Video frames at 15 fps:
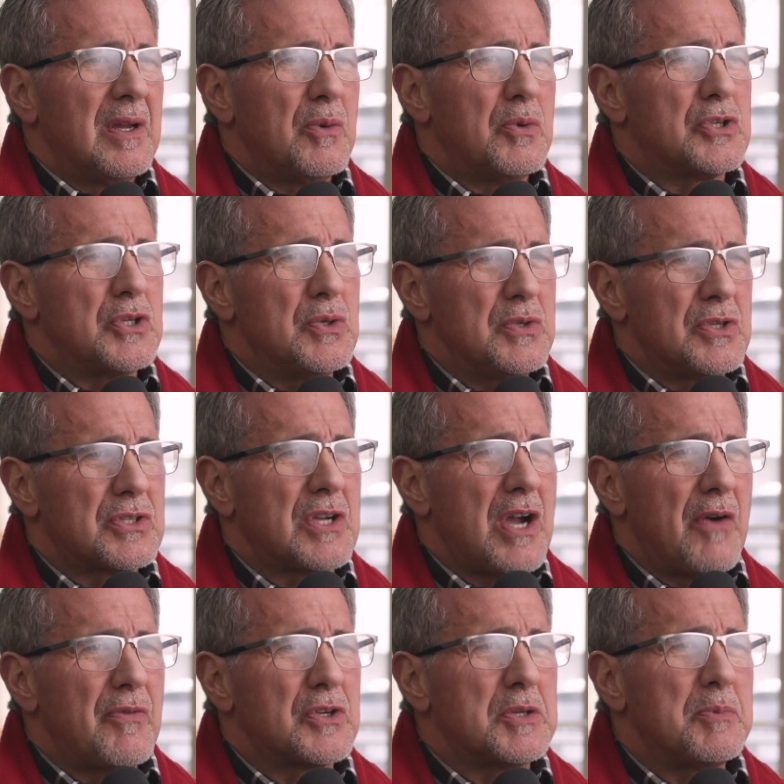It was soon
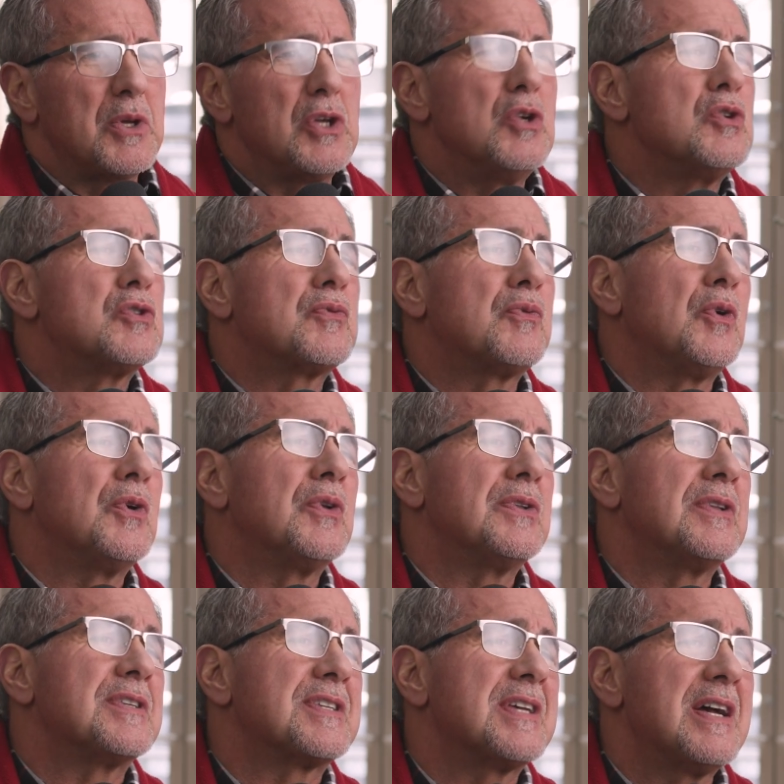discovered to be useful
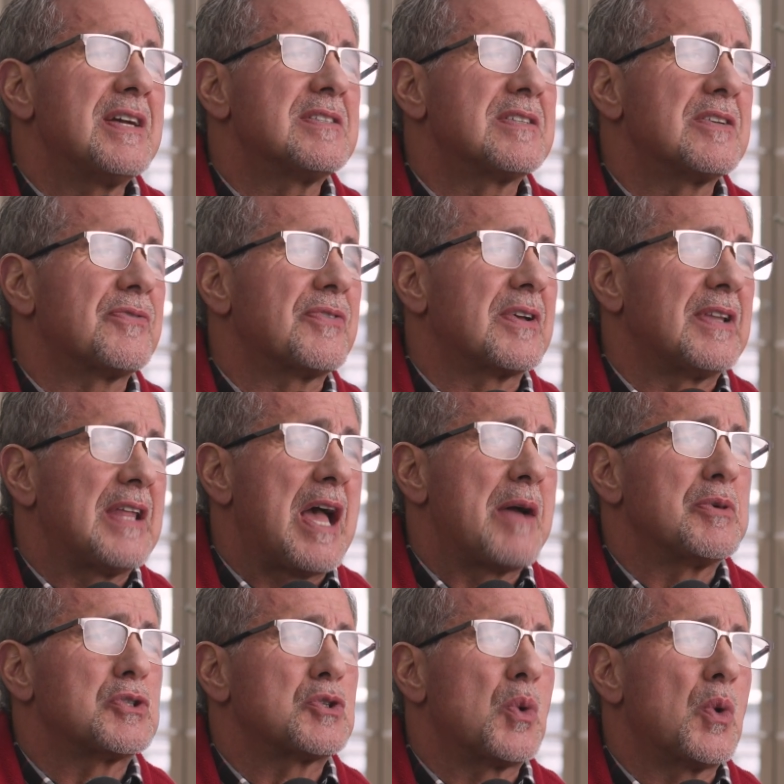in the scientific
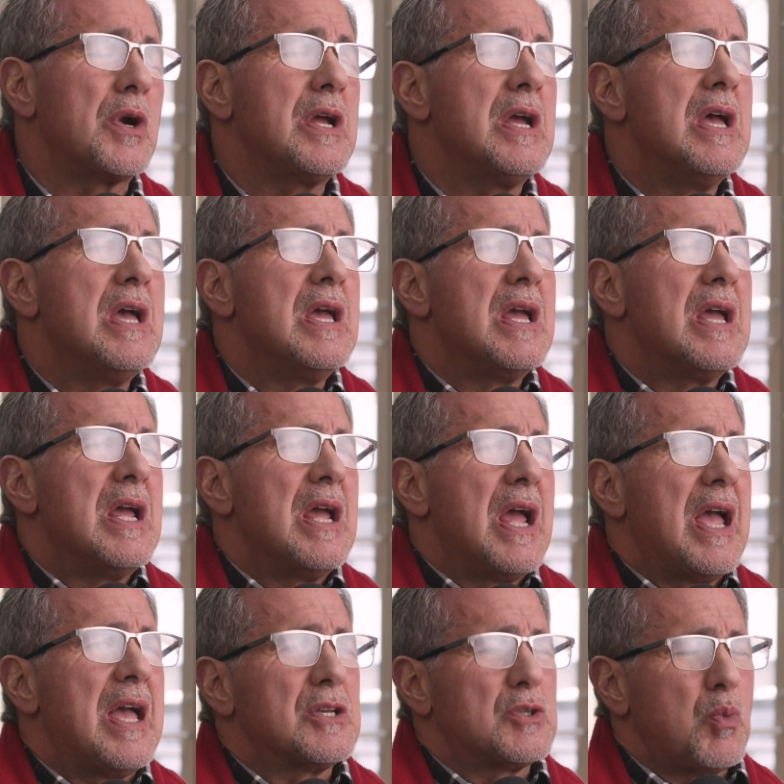laboratory
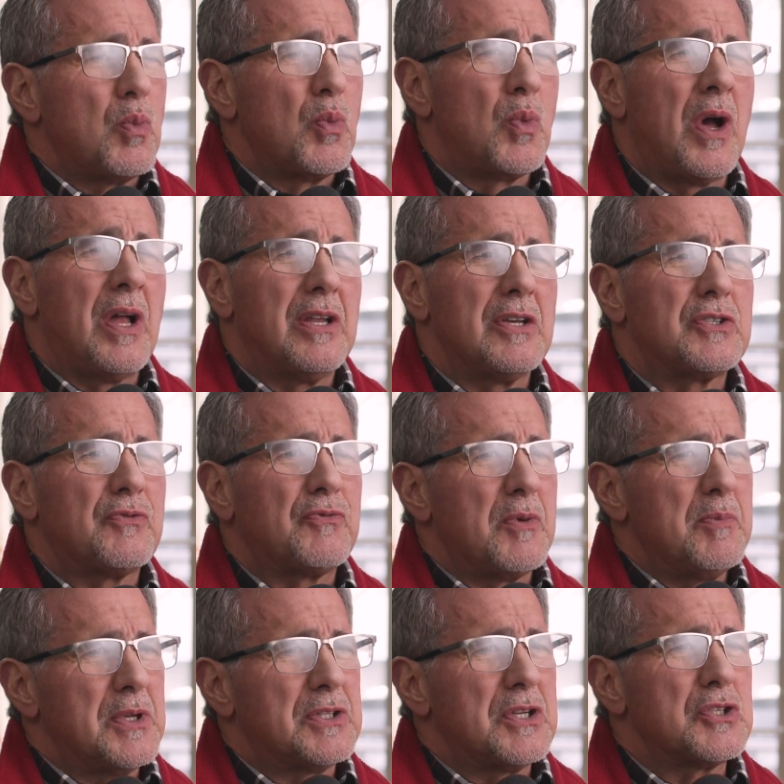as well as for
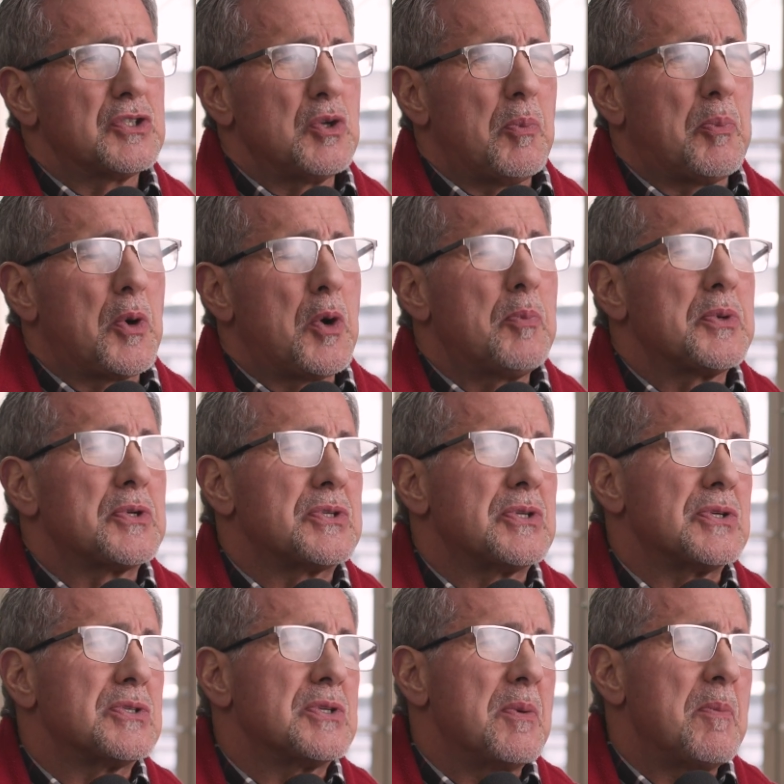medicinal
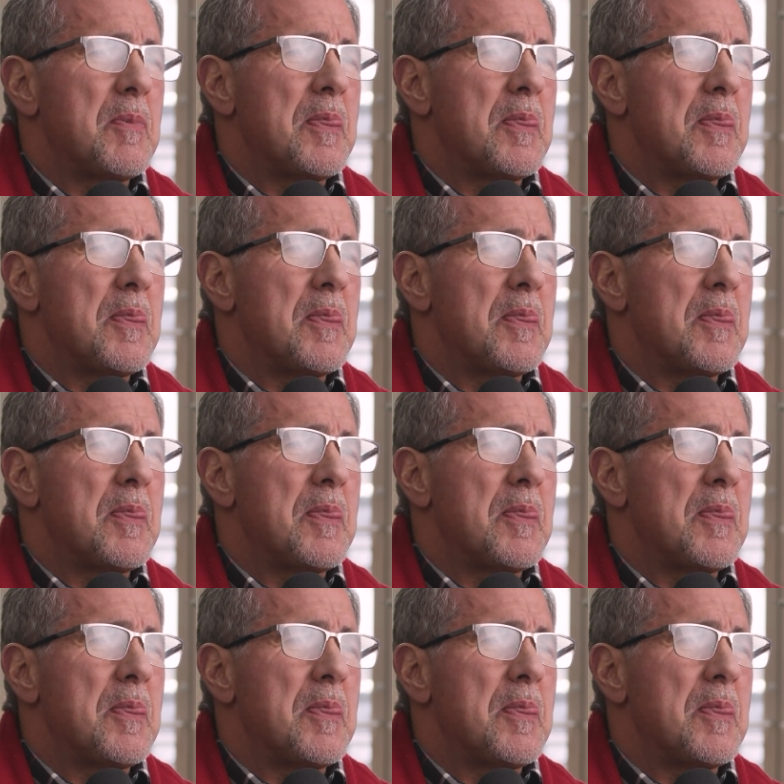purposes.